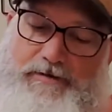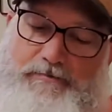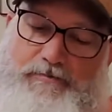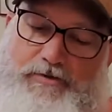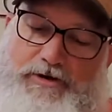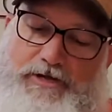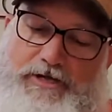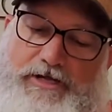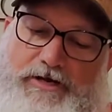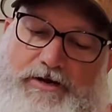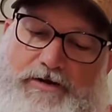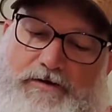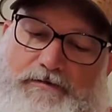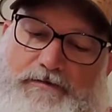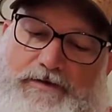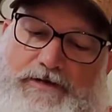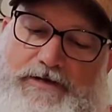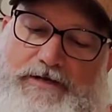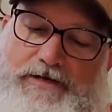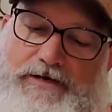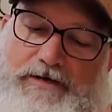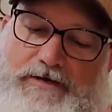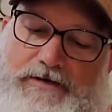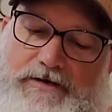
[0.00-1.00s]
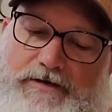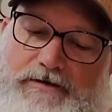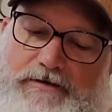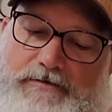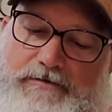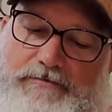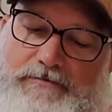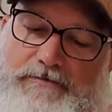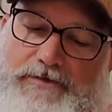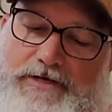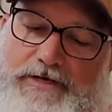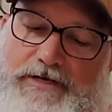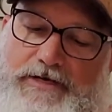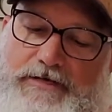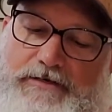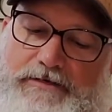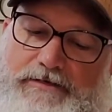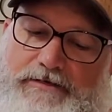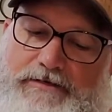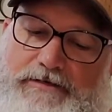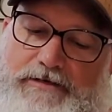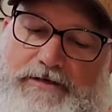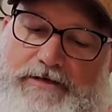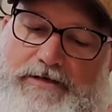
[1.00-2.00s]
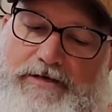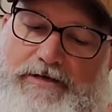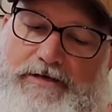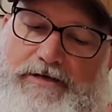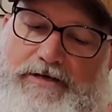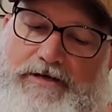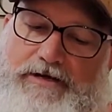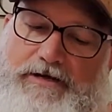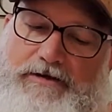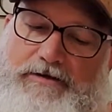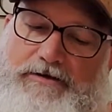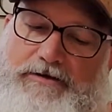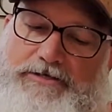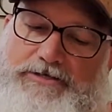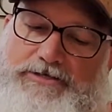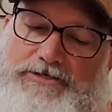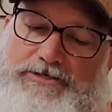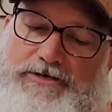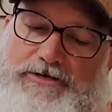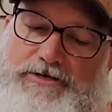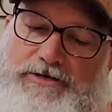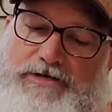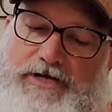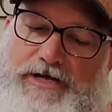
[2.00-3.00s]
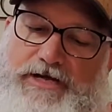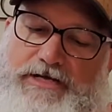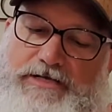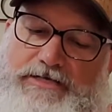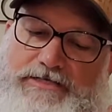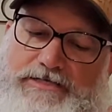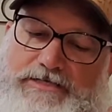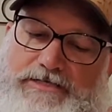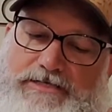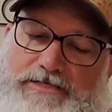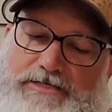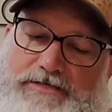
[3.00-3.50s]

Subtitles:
bring it over here, but I'll go ahead and show you guys.